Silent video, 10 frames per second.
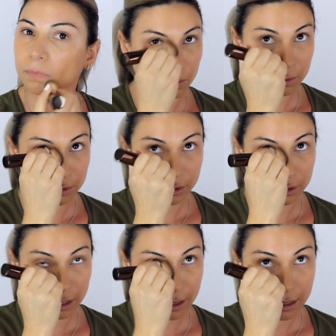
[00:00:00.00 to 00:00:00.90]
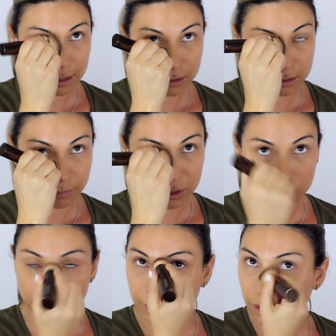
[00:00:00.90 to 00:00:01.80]
Go under the eyes,
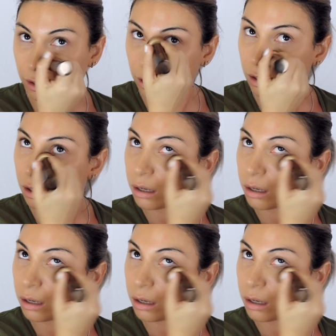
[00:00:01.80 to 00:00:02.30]
between